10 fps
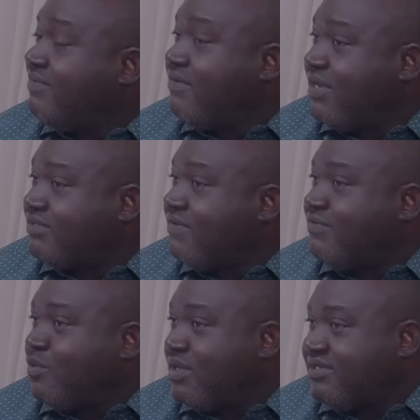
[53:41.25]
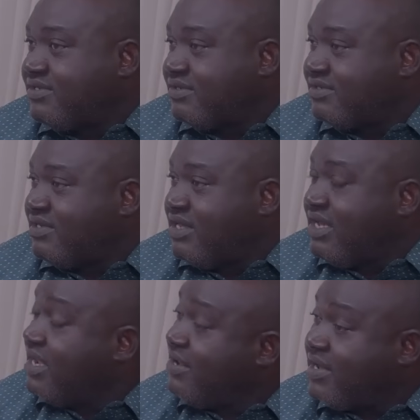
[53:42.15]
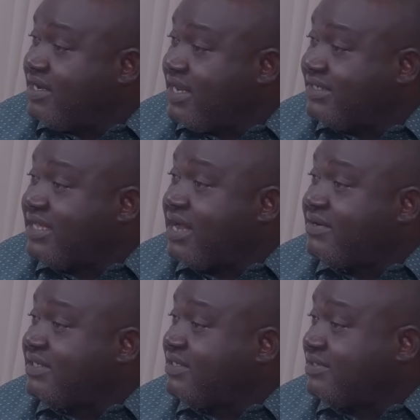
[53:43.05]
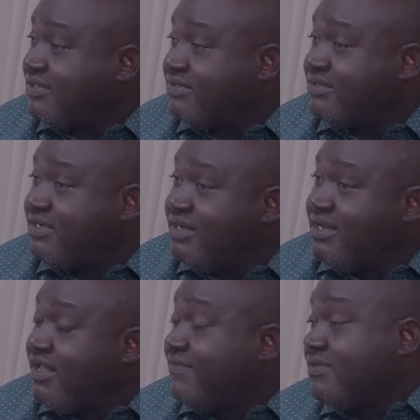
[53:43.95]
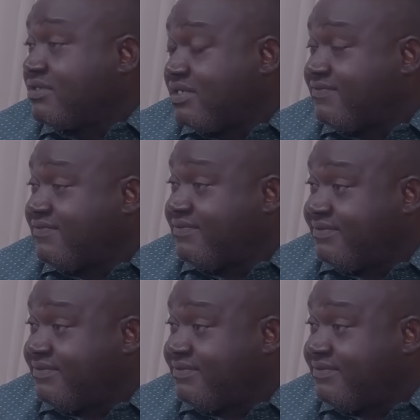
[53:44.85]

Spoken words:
the rest of the questions in your next diary section, if successful.